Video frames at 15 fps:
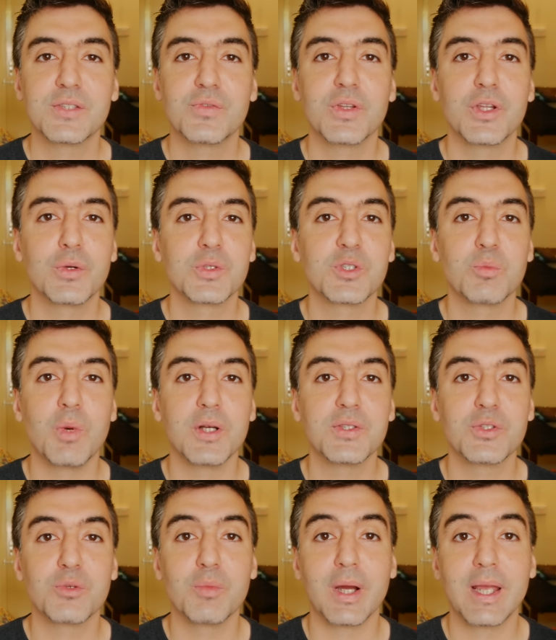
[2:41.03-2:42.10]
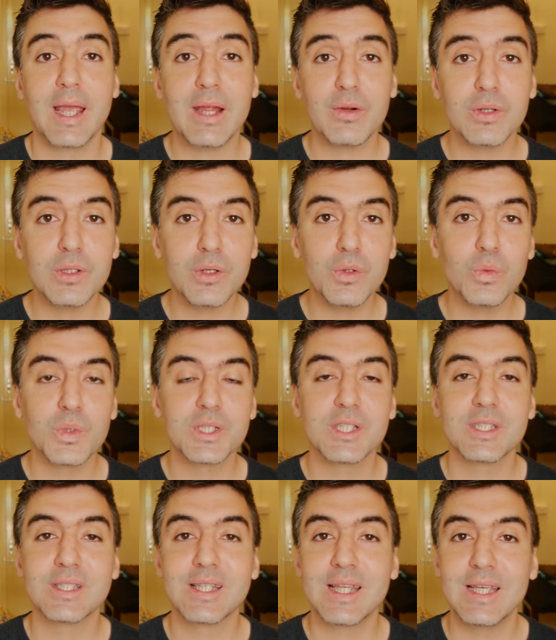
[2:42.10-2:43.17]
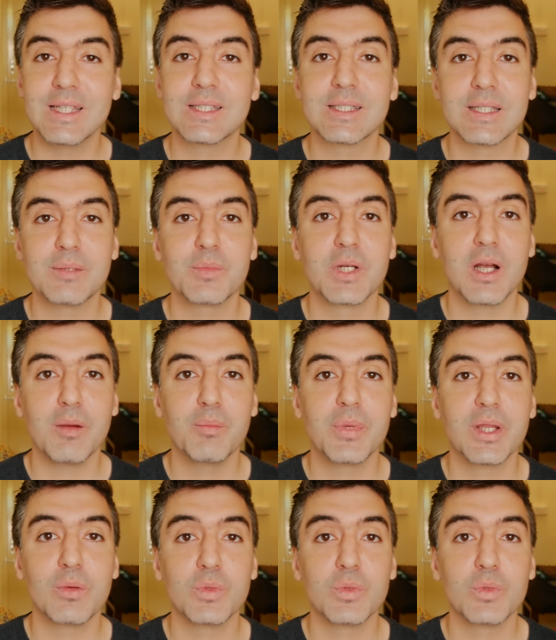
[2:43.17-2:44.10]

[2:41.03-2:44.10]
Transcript: video is sponsored by Aerolo, which is an eSIM company